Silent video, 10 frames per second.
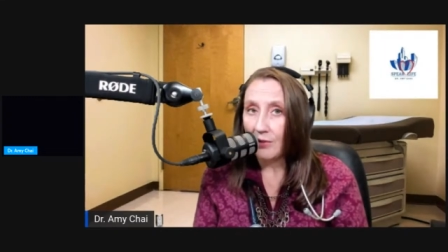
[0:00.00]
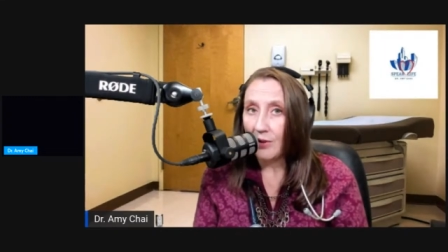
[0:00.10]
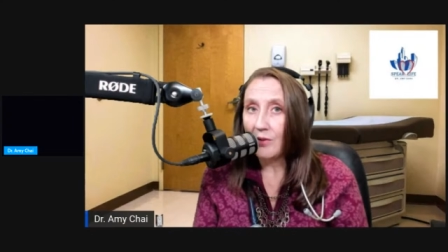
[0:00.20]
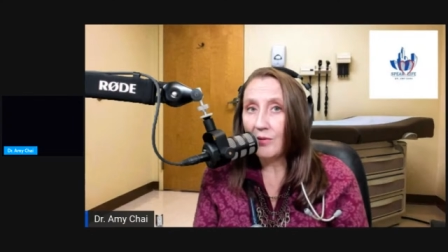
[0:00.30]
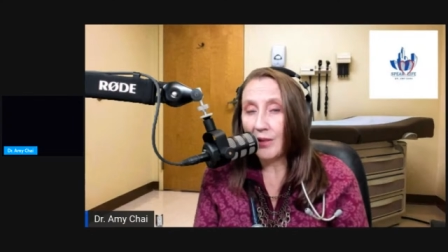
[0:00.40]

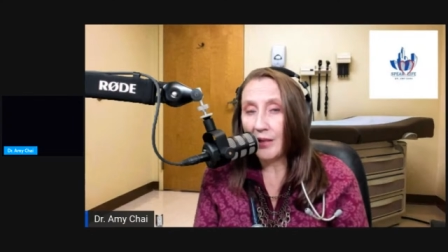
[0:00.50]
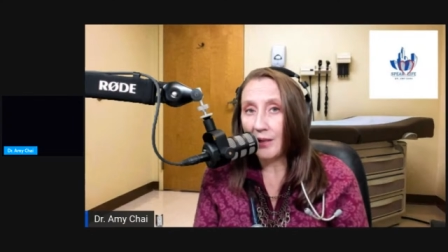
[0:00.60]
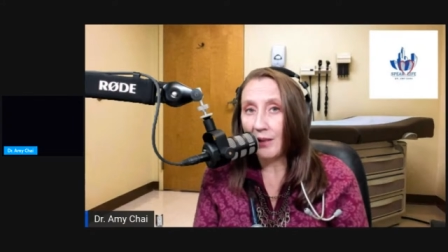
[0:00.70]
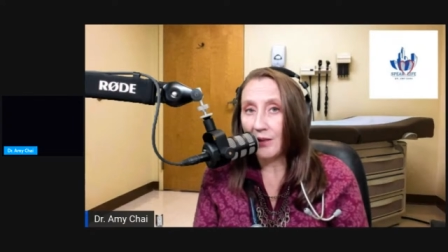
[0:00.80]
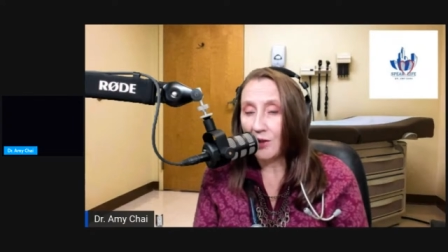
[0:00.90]

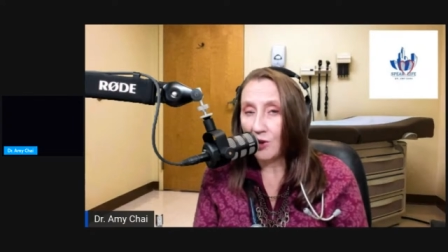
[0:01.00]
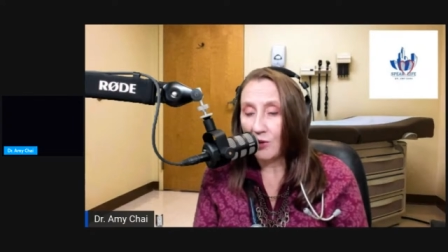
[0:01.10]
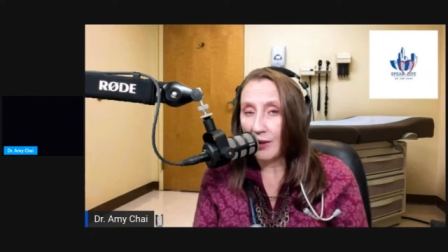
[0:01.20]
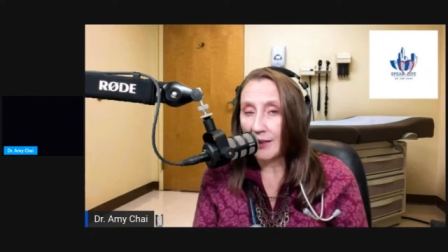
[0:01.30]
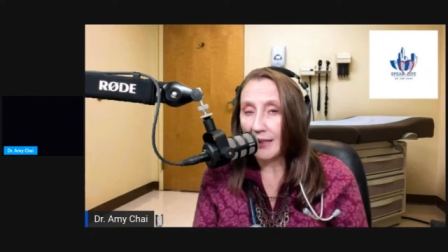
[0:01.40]
using
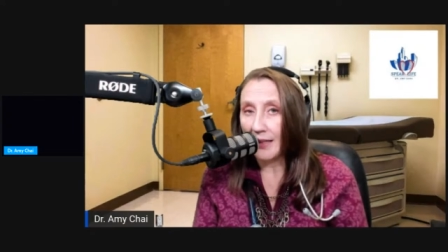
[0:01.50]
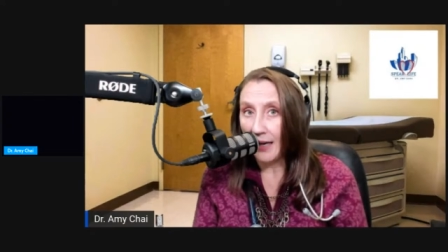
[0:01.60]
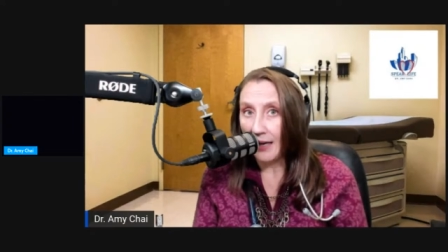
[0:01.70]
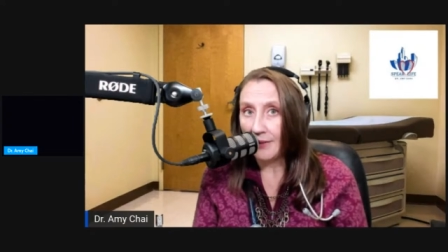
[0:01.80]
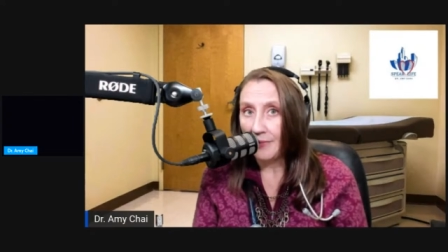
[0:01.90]
drugs
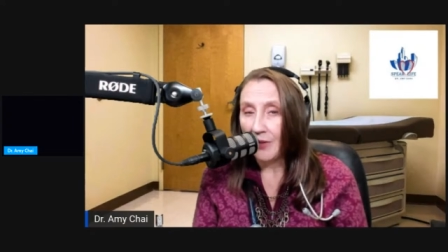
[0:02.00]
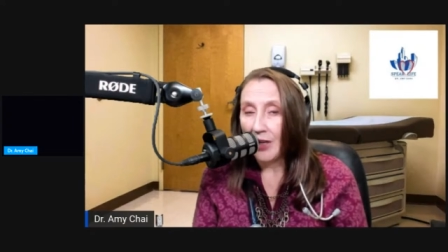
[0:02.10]
again.